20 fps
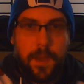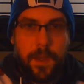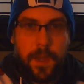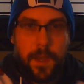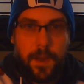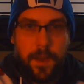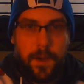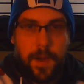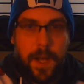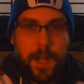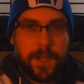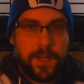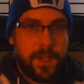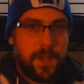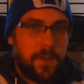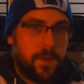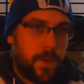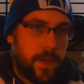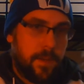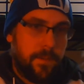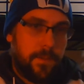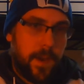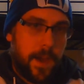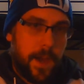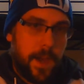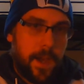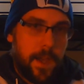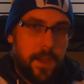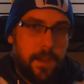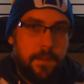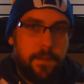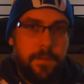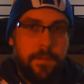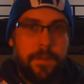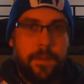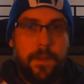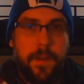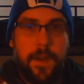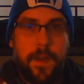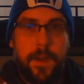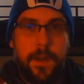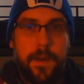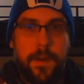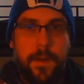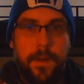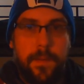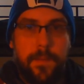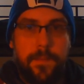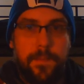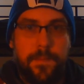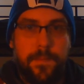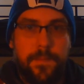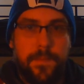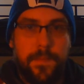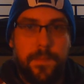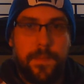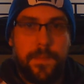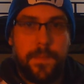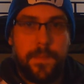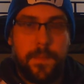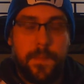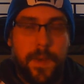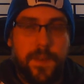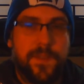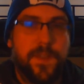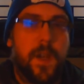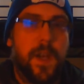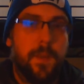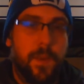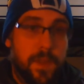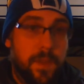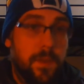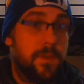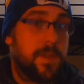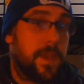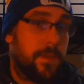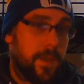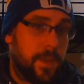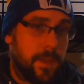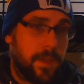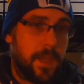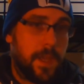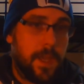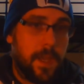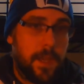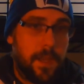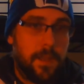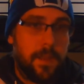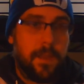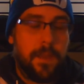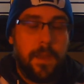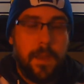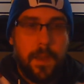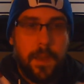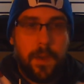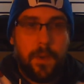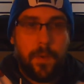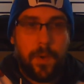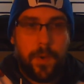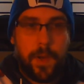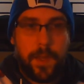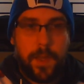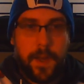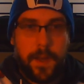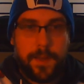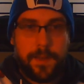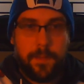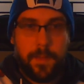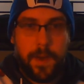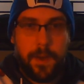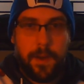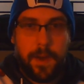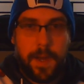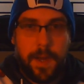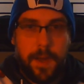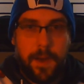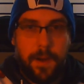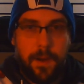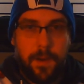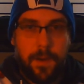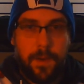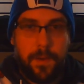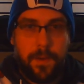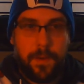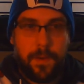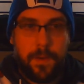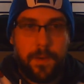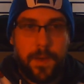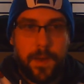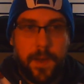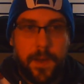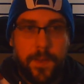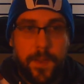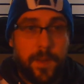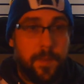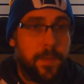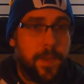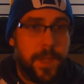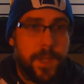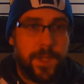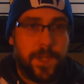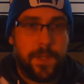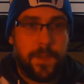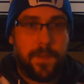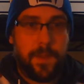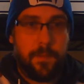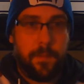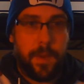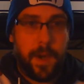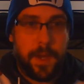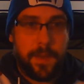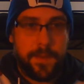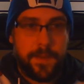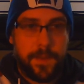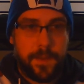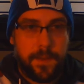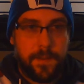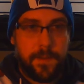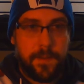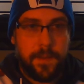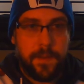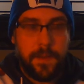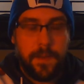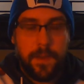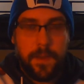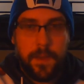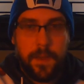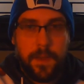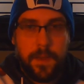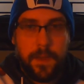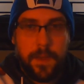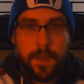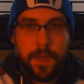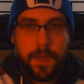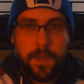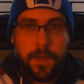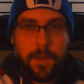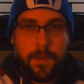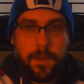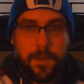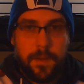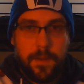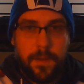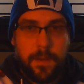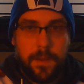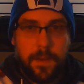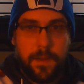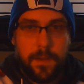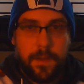On 225, starting with 217, really talks about how the depletion of the bison in